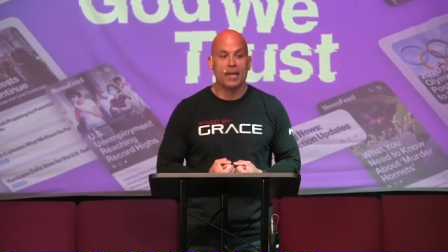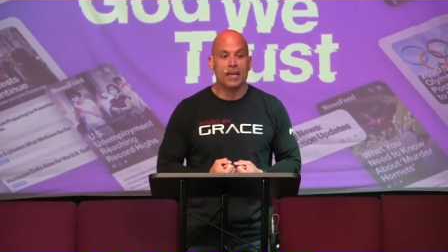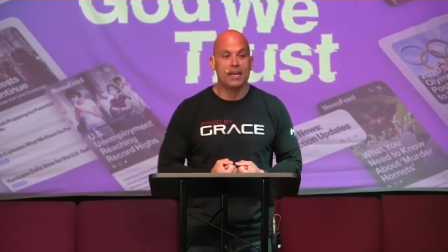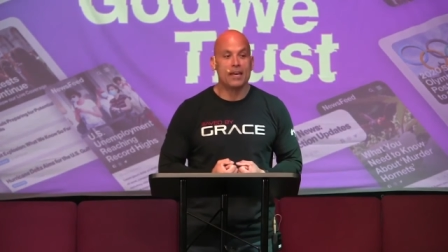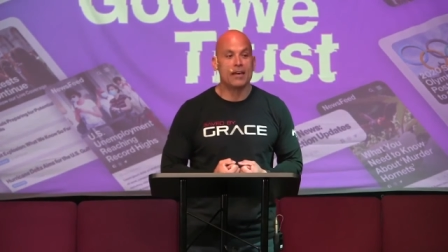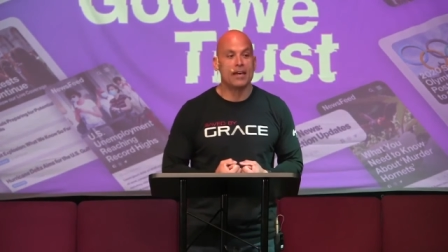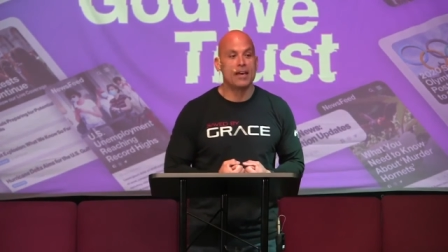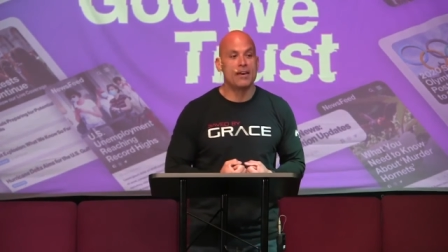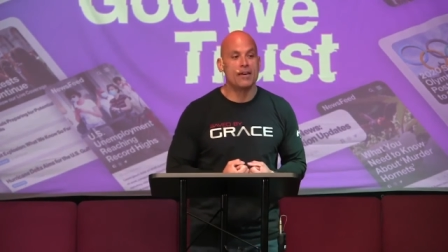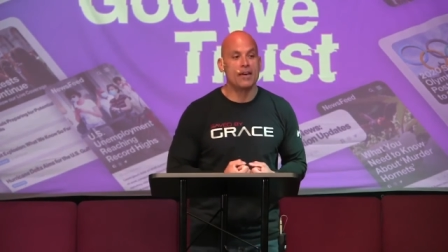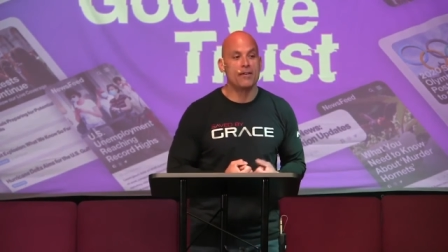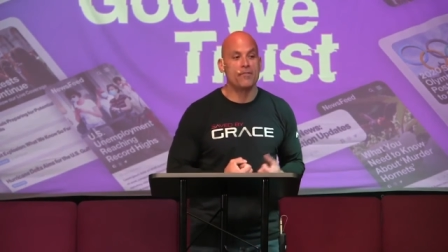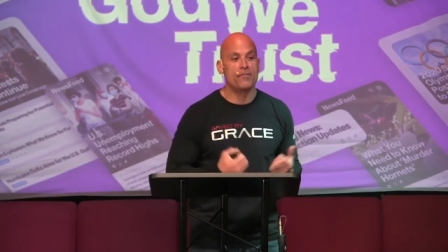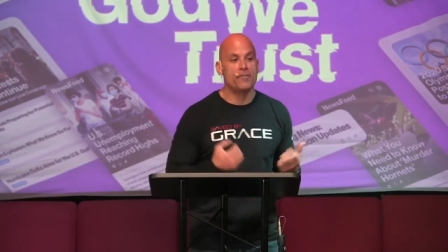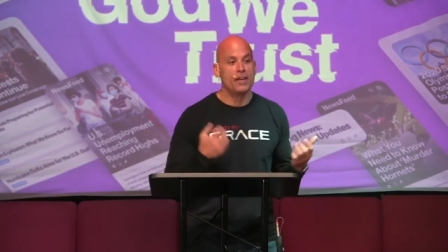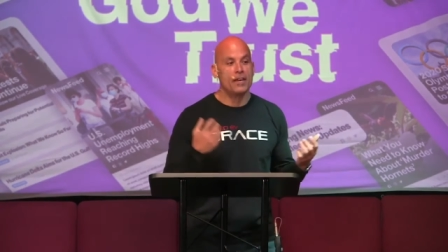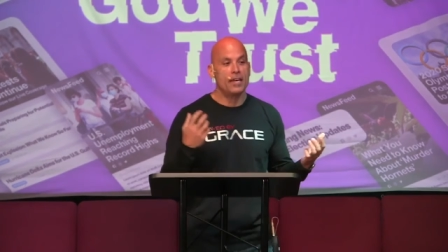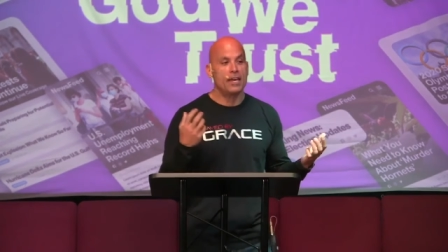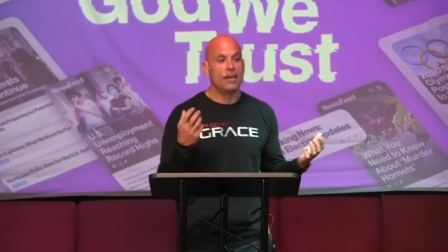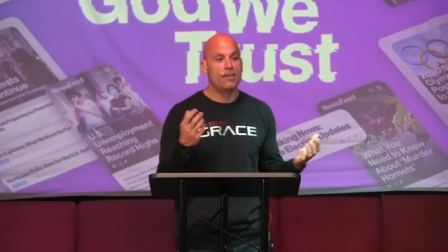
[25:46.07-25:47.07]
If,
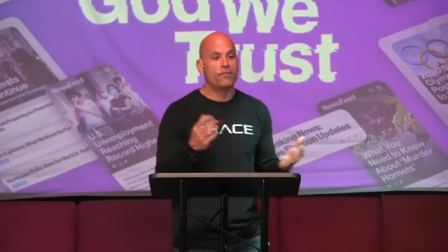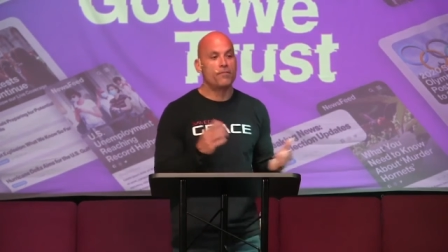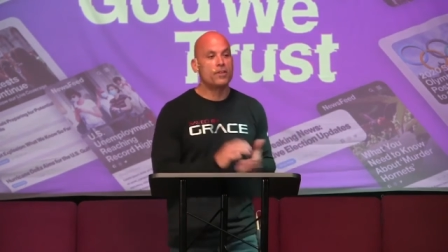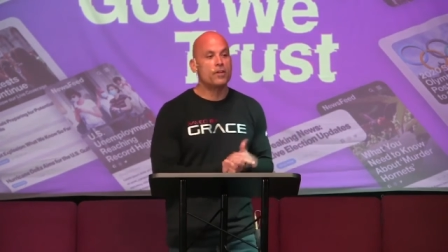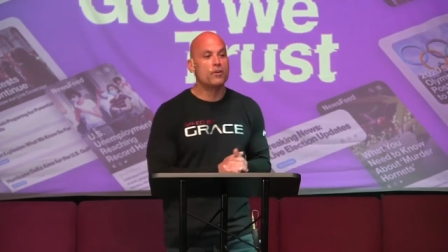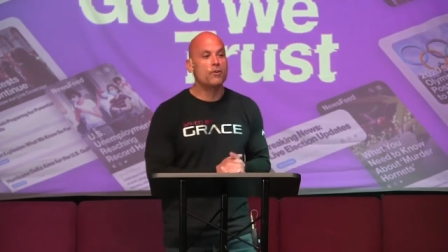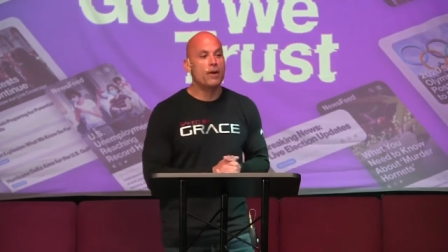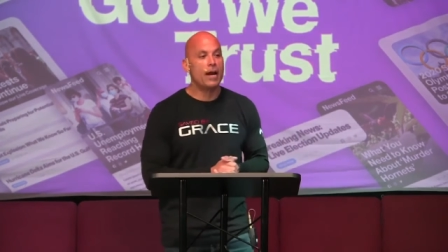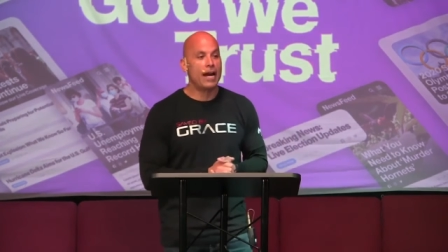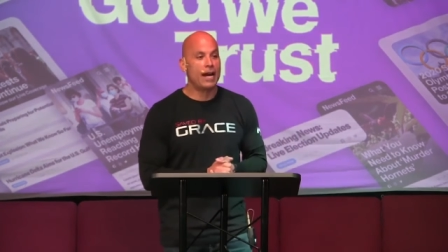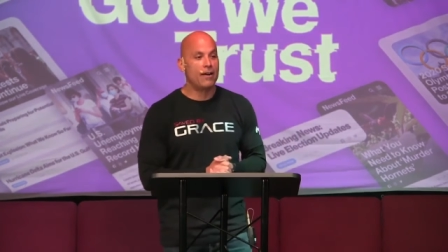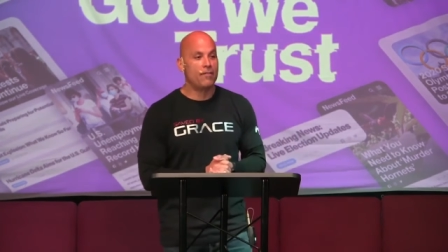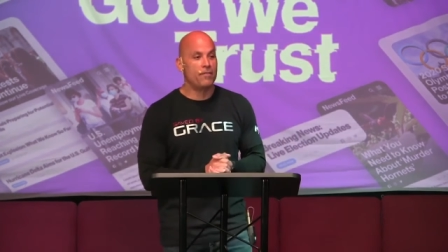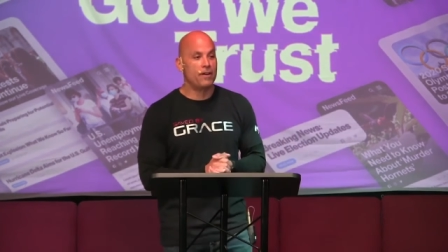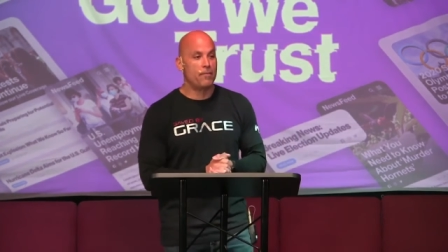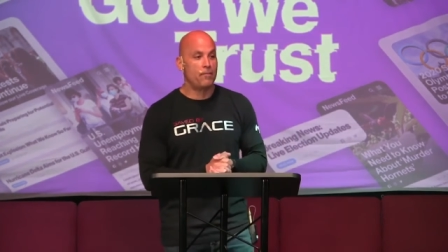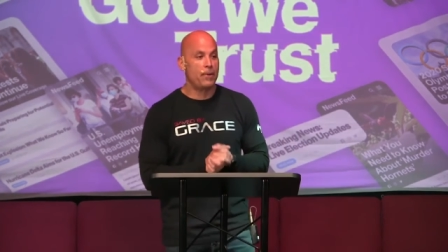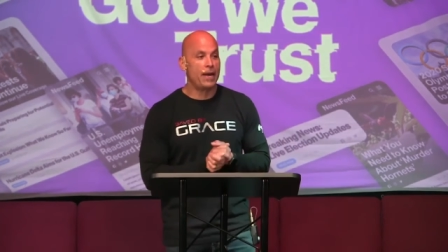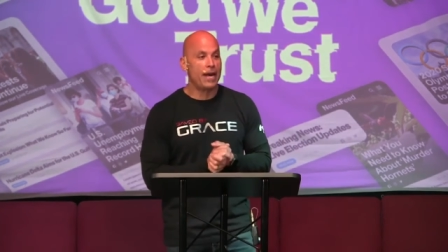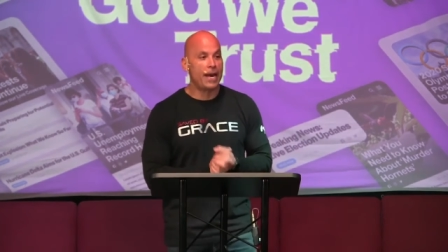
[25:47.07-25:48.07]
if you have
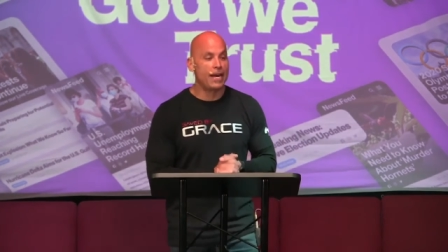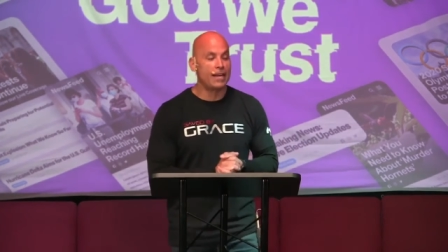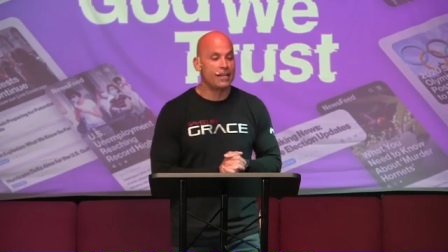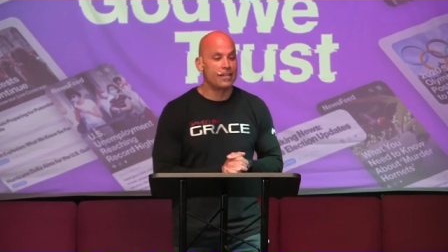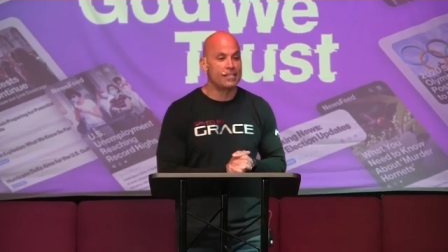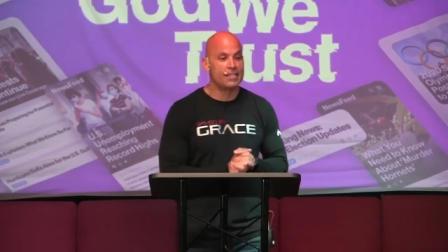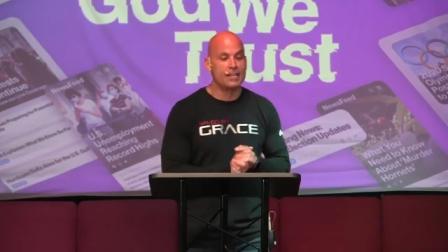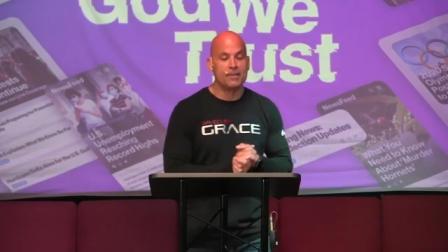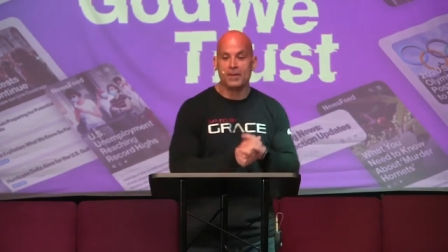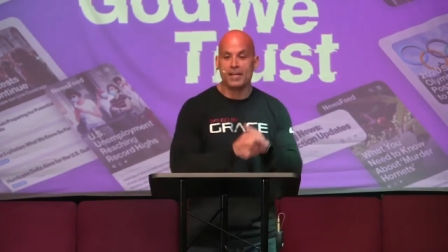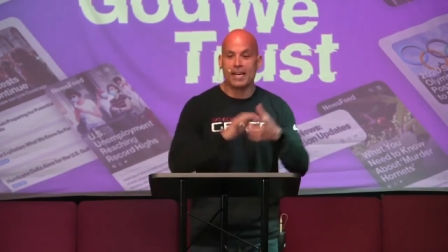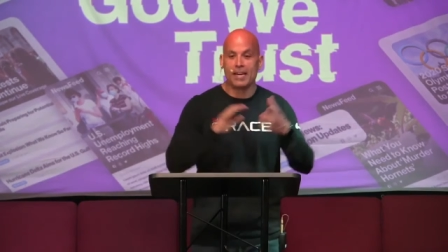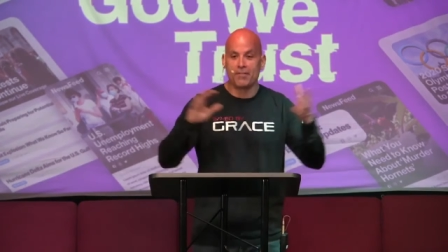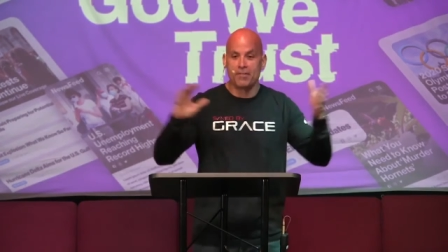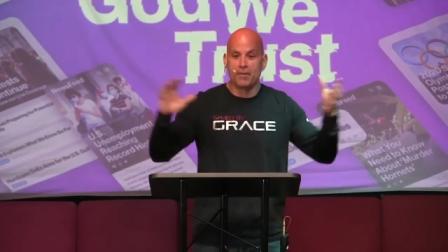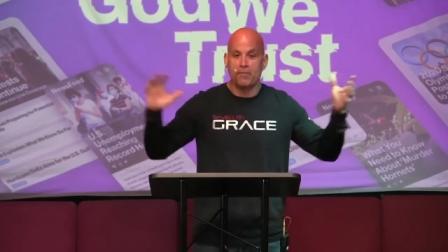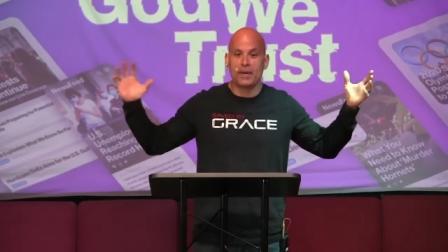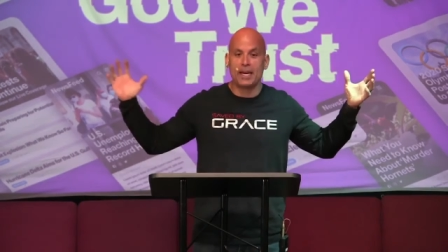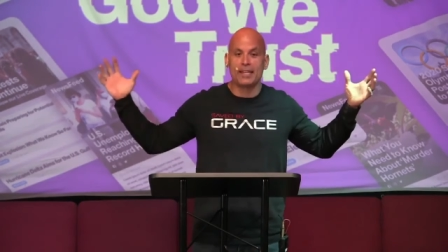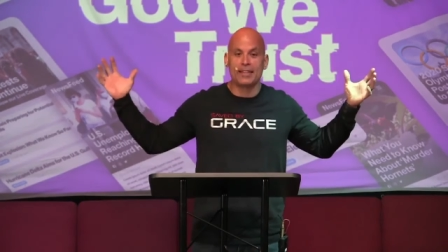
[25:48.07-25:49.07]
a pet, does anybody have
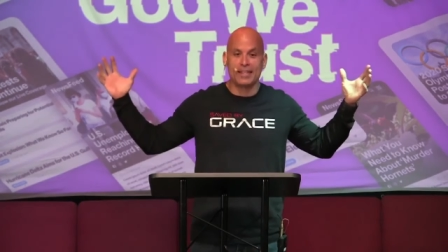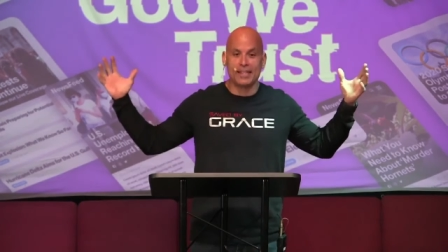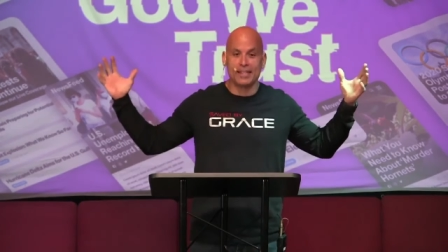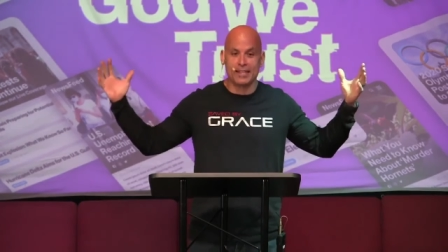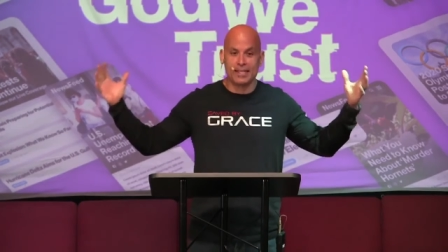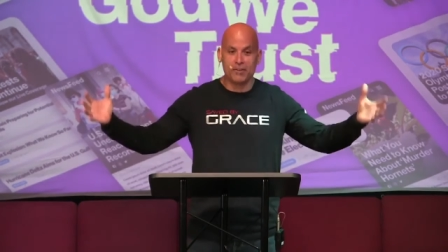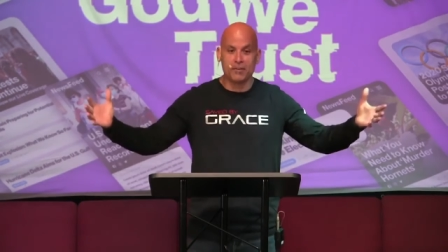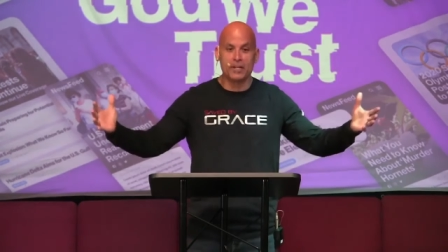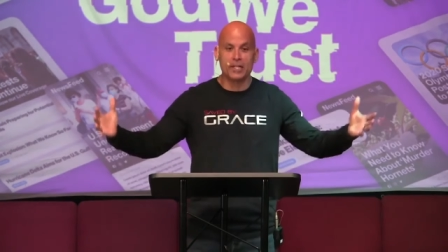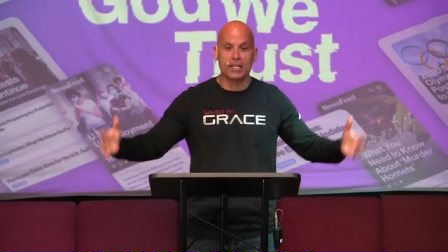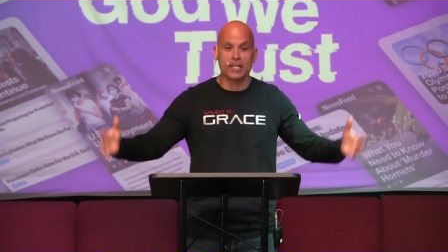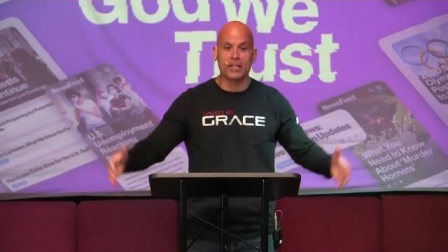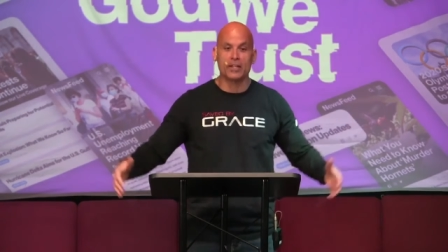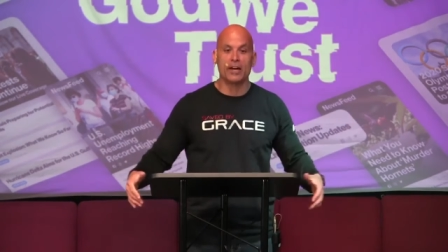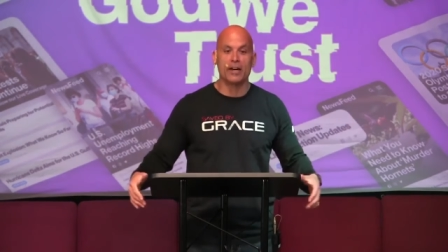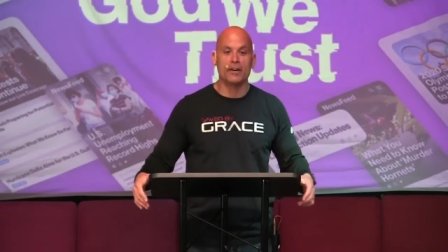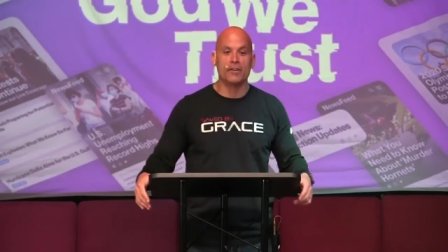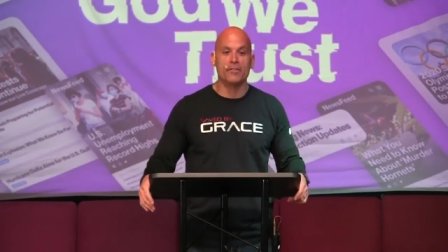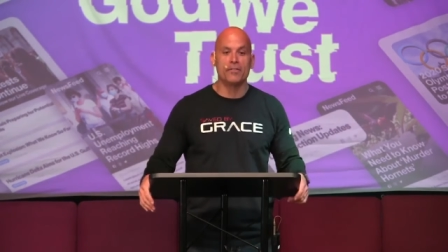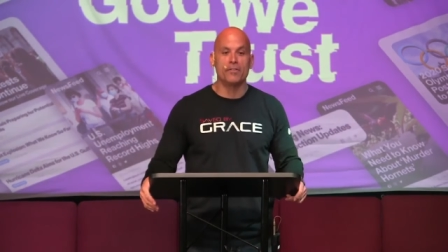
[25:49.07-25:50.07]
a pet that they really
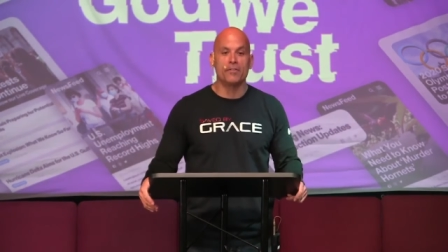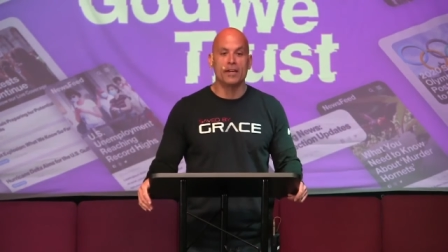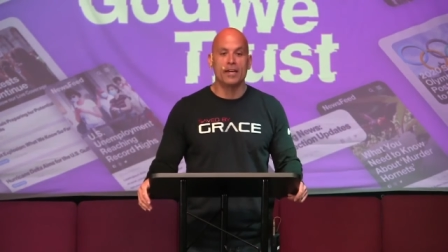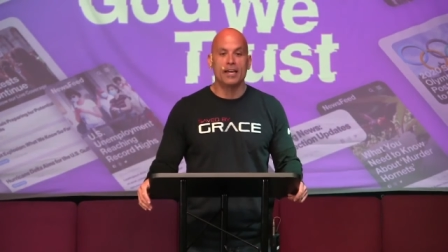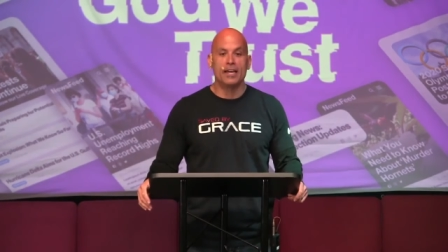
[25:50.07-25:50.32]
love?